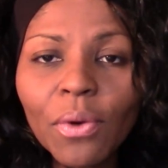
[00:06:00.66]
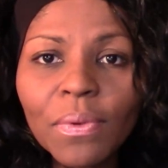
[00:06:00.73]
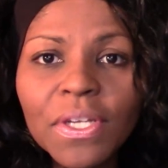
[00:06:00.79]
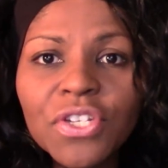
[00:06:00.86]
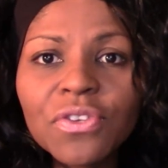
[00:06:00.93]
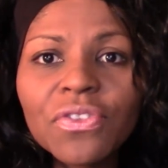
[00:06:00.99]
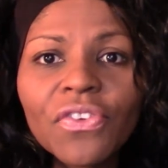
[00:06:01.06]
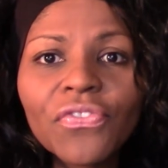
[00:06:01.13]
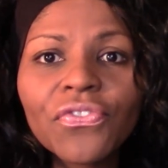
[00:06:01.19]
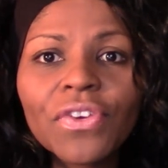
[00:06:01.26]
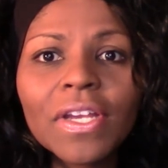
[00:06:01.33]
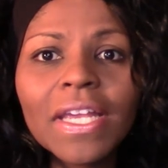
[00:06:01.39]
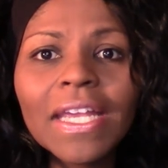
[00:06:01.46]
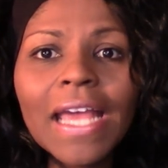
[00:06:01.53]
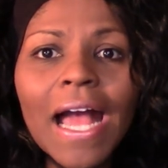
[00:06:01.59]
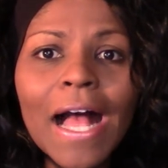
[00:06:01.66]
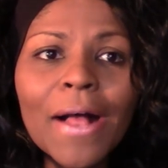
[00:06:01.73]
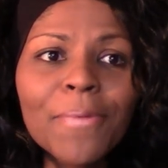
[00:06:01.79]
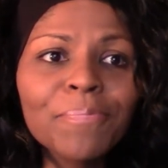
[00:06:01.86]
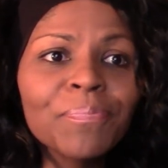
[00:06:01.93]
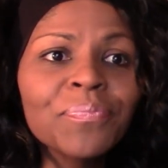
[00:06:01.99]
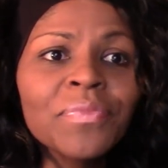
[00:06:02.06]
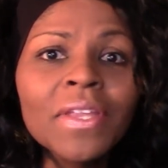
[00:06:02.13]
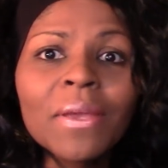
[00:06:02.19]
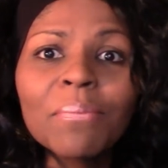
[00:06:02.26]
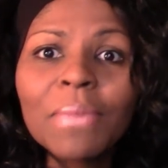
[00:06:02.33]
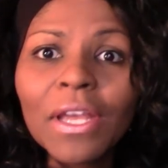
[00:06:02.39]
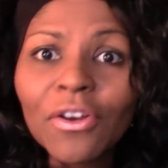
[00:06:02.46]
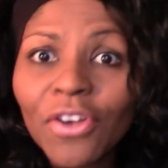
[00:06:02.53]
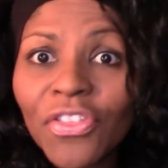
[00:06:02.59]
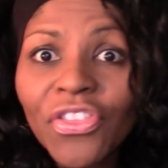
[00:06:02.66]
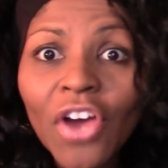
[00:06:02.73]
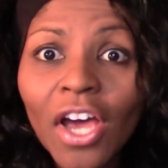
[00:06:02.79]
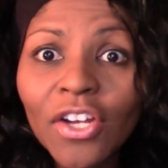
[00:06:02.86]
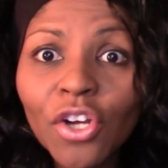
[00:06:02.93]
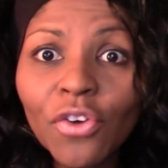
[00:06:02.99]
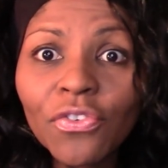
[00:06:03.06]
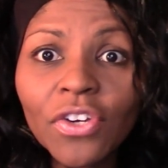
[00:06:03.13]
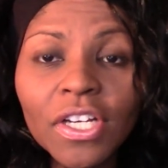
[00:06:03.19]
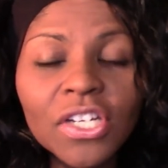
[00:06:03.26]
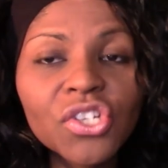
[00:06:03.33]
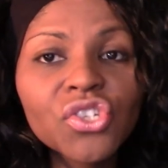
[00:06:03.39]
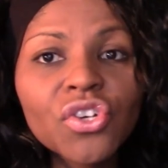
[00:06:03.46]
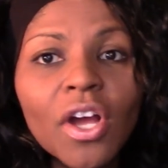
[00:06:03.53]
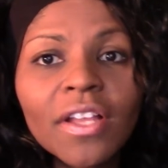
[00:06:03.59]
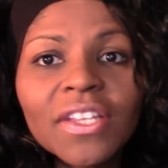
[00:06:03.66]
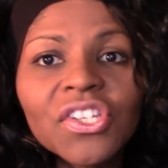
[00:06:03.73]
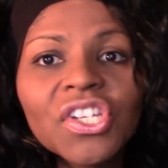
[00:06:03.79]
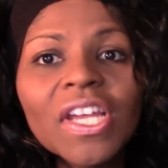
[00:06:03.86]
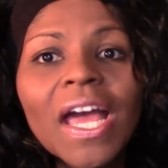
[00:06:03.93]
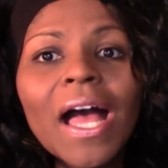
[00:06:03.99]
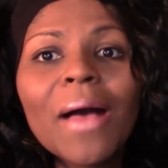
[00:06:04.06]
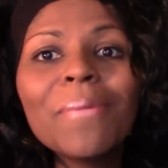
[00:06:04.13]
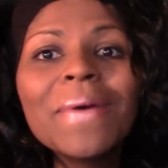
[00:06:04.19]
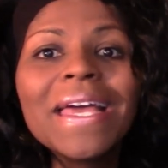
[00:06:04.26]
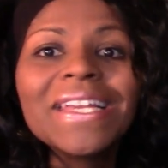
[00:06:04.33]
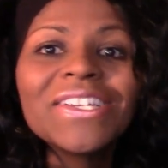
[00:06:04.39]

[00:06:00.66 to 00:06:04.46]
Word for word: we do the free um, marathon over at Astrology Hub.